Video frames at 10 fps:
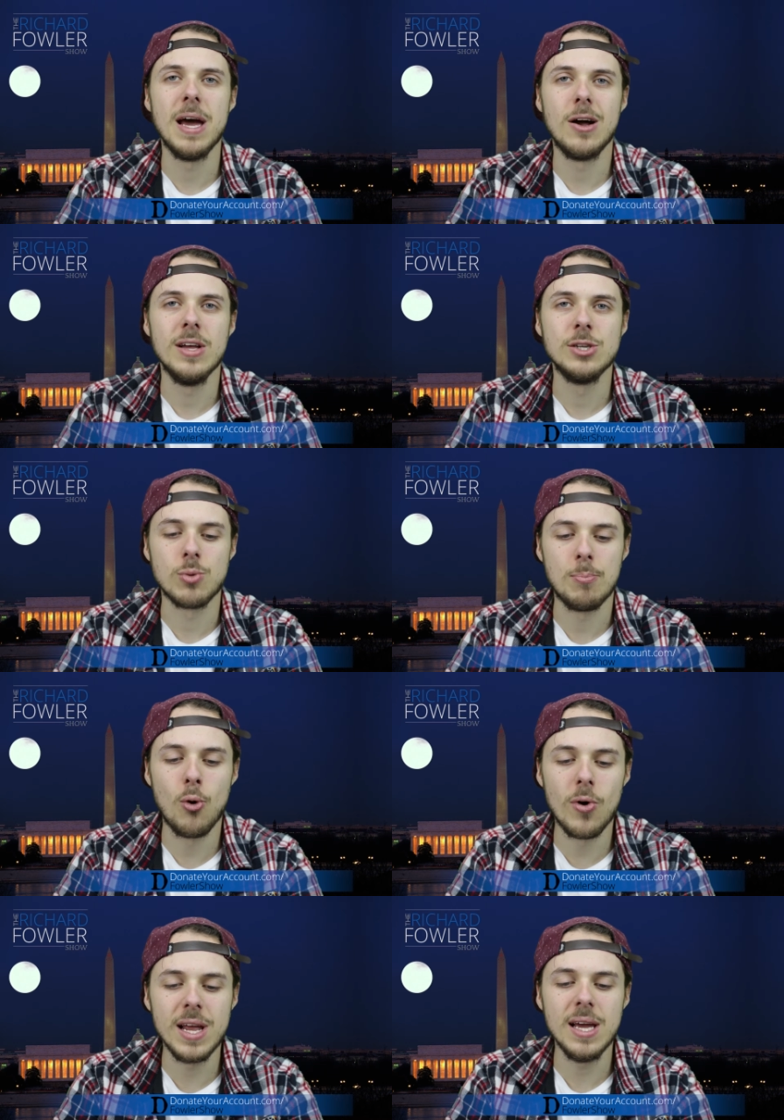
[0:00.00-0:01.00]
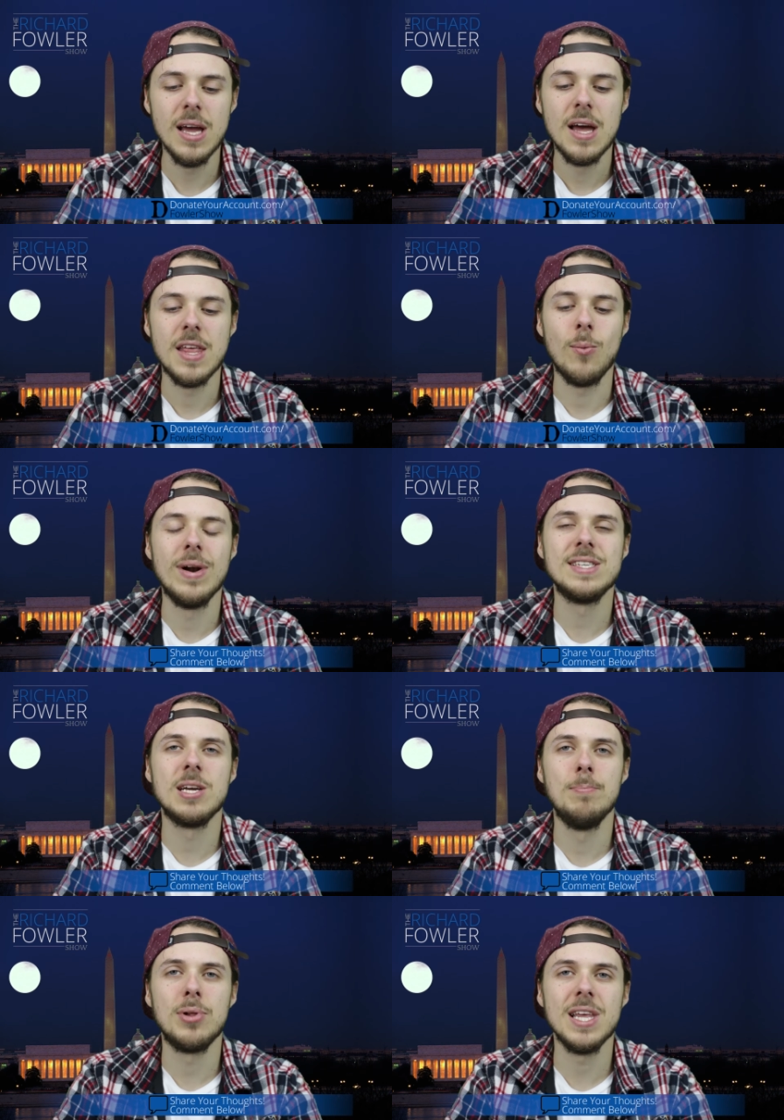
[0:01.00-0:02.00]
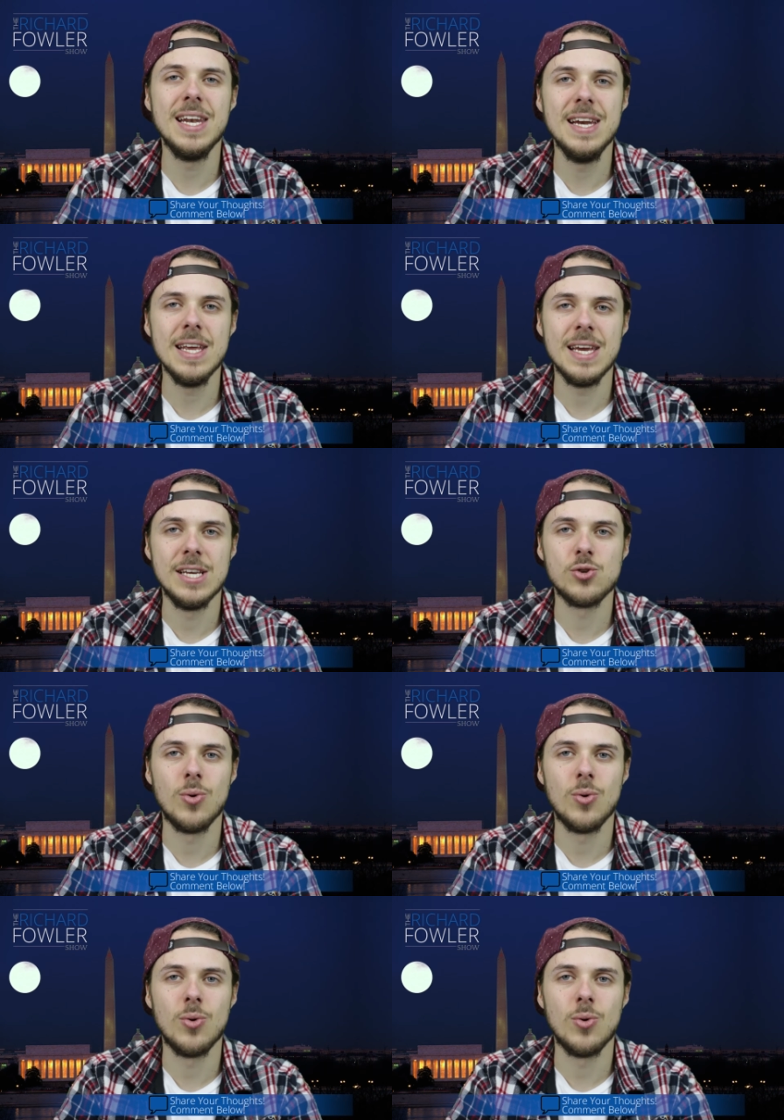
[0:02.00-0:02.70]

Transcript: Mail is reporting that when it's completed in